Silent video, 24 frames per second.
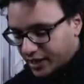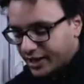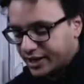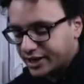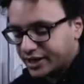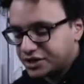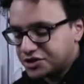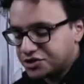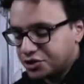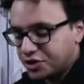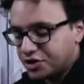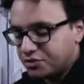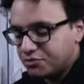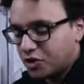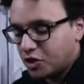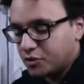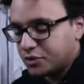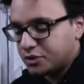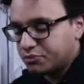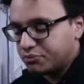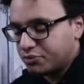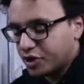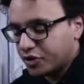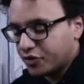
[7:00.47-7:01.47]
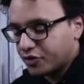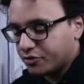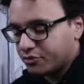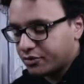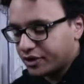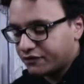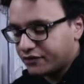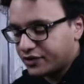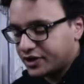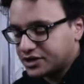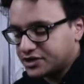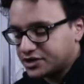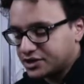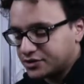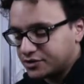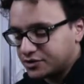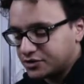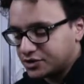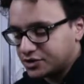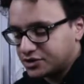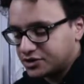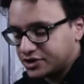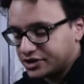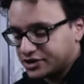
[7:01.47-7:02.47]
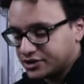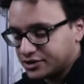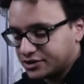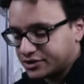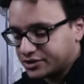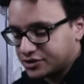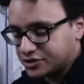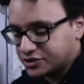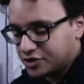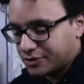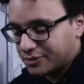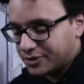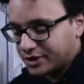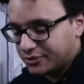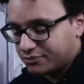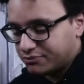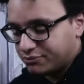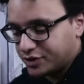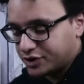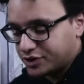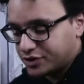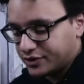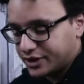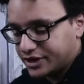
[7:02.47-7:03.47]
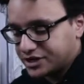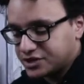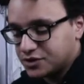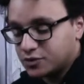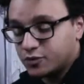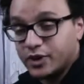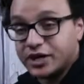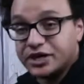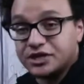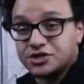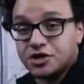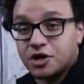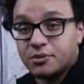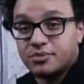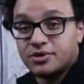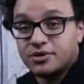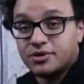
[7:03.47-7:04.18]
I enjoy the moment burying my face into the chiseled stomach, but Grayson wakes up